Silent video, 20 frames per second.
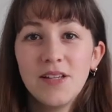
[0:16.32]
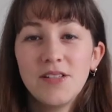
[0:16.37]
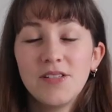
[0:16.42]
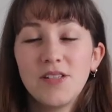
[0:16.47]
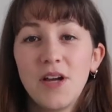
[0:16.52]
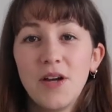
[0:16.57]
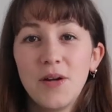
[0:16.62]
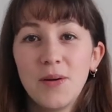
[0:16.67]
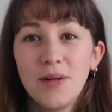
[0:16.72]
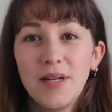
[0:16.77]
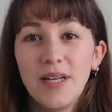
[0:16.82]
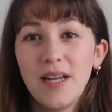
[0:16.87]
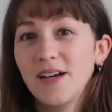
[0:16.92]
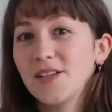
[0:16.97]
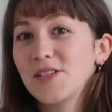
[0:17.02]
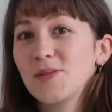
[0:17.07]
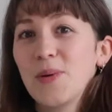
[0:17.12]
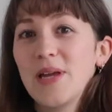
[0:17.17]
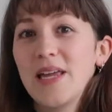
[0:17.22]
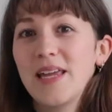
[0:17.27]
So
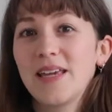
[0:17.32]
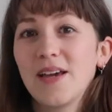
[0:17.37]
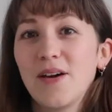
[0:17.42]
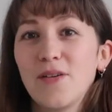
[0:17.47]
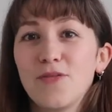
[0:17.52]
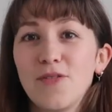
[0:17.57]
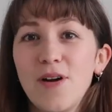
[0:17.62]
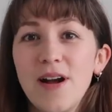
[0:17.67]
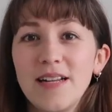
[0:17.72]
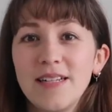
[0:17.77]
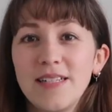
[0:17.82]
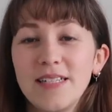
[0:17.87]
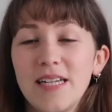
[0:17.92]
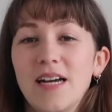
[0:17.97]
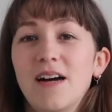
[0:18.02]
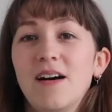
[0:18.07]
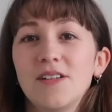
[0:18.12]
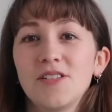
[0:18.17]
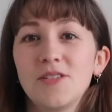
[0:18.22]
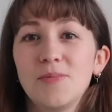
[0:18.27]
last week a friend
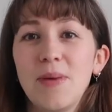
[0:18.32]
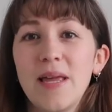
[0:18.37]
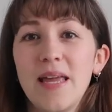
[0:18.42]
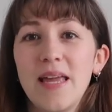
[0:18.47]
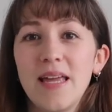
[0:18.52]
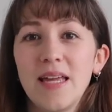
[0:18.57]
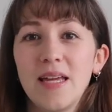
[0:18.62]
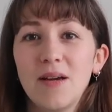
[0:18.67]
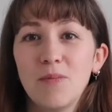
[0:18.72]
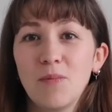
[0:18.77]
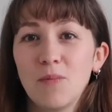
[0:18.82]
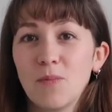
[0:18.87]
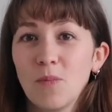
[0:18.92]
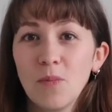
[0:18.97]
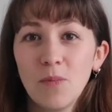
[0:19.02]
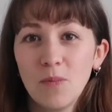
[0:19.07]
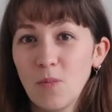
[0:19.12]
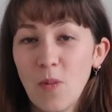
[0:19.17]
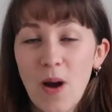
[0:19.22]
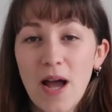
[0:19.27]
asked me,
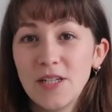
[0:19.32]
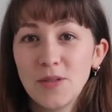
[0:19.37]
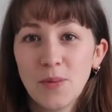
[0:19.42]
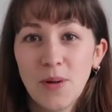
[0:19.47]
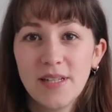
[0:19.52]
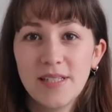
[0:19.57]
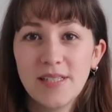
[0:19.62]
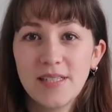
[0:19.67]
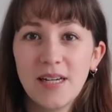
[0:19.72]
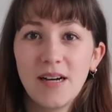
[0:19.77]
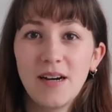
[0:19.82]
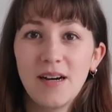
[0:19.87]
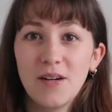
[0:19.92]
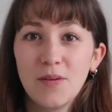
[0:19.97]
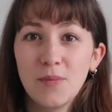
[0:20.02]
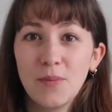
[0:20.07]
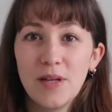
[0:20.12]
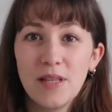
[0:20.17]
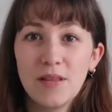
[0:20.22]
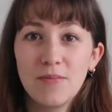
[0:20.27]
where do I
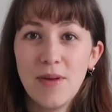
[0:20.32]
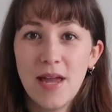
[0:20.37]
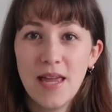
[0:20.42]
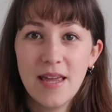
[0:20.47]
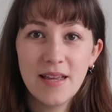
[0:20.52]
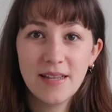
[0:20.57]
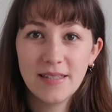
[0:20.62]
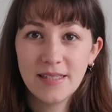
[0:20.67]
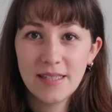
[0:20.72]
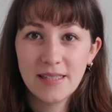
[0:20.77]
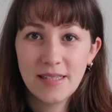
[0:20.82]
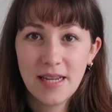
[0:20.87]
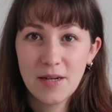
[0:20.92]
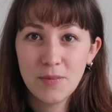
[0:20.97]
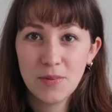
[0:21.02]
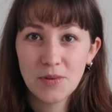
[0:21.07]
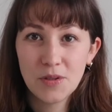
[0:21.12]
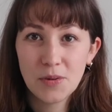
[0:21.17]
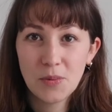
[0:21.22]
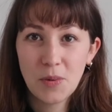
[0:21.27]
start with making
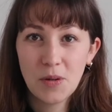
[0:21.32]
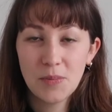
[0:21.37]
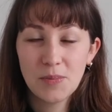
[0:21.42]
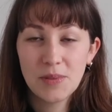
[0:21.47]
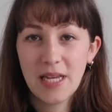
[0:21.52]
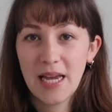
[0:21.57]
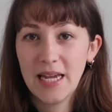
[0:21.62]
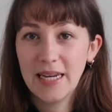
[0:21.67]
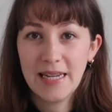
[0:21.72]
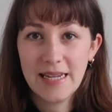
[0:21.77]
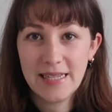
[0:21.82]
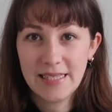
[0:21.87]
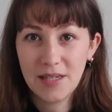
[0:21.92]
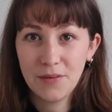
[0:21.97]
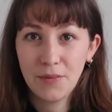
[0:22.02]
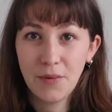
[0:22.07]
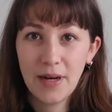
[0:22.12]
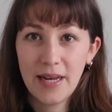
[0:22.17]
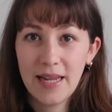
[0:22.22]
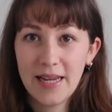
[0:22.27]
sustainable swaps and is
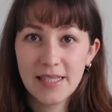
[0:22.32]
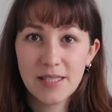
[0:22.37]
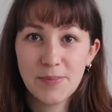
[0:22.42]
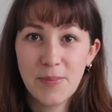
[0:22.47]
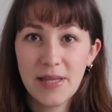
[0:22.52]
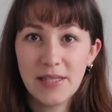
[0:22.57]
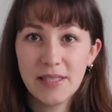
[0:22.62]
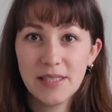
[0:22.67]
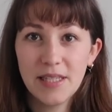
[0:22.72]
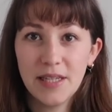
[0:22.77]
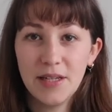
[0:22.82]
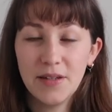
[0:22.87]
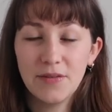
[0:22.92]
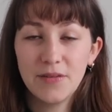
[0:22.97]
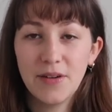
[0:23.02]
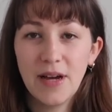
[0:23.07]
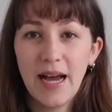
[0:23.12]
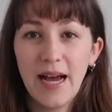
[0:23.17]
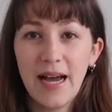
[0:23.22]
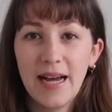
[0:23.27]
it really expensive?
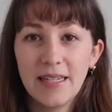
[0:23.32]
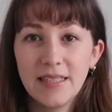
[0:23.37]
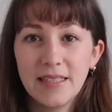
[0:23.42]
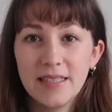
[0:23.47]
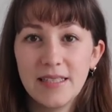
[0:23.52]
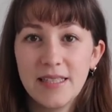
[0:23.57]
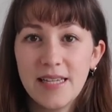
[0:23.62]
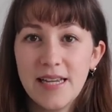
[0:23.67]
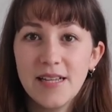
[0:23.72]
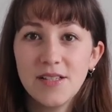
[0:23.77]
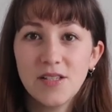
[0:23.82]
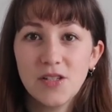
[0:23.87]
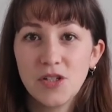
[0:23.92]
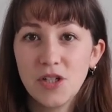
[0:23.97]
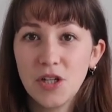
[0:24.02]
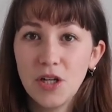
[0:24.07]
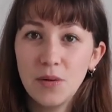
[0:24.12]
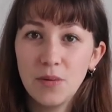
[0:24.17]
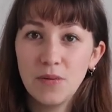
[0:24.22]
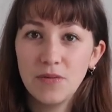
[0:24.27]
And these are
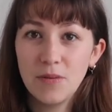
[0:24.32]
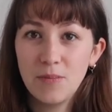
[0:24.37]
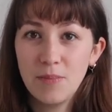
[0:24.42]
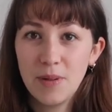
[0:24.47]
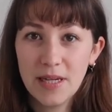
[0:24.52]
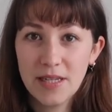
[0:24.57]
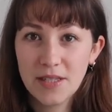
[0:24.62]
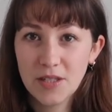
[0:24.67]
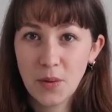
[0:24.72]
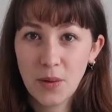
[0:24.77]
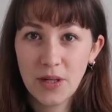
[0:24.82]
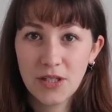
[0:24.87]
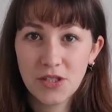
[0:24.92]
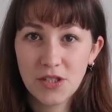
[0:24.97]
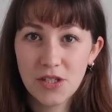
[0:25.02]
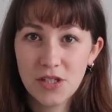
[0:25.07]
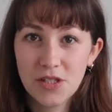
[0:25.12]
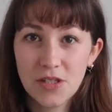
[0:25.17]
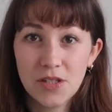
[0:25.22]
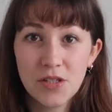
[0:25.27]
two of the biggest
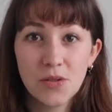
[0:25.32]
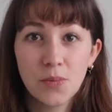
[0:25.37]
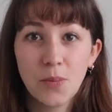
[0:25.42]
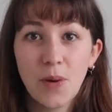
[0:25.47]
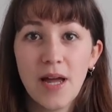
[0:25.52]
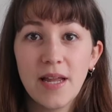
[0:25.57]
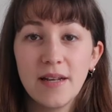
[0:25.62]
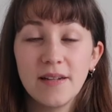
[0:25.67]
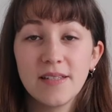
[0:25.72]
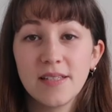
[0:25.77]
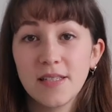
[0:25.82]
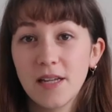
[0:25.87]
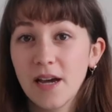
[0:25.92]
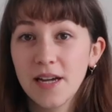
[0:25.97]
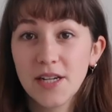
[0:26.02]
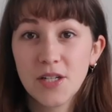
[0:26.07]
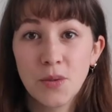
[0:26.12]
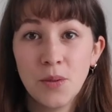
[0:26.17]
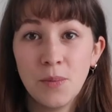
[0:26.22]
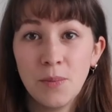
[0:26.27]
questions when
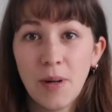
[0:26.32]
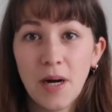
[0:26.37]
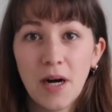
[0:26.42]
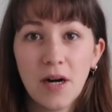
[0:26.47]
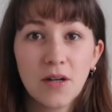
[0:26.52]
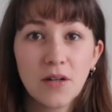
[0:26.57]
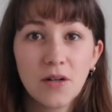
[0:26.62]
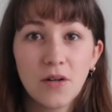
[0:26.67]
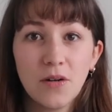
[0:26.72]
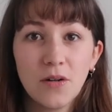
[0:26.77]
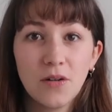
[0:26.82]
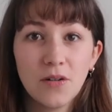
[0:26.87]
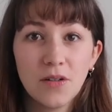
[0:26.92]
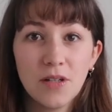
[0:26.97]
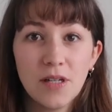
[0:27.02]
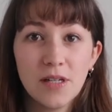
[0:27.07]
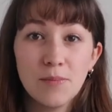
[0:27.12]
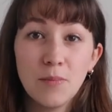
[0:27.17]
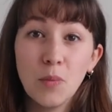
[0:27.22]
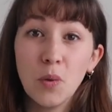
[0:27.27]
starting to embark
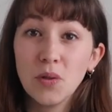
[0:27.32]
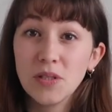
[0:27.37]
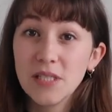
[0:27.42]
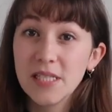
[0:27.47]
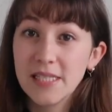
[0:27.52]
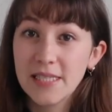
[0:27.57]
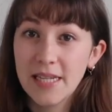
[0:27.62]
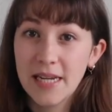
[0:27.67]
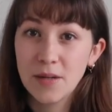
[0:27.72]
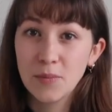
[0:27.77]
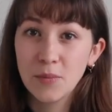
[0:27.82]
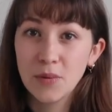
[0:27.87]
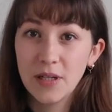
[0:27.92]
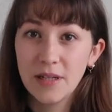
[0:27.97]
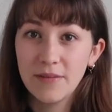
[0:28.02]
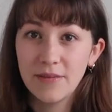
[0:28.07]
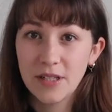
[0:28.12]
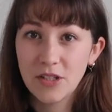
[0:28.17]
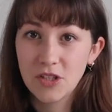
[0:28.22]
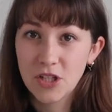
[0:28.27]
on a more sustainable
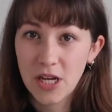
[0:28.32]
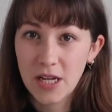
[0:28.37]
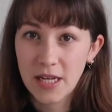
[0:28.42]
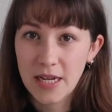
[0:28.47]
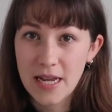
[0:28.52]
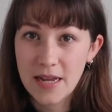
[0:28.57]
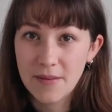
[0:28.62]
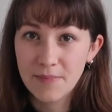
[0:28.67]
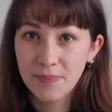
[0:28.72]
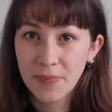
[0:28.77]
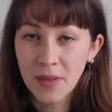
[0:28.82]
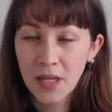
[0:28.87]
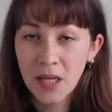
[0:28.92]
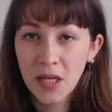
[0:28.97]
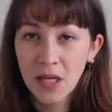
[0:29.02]
living journey.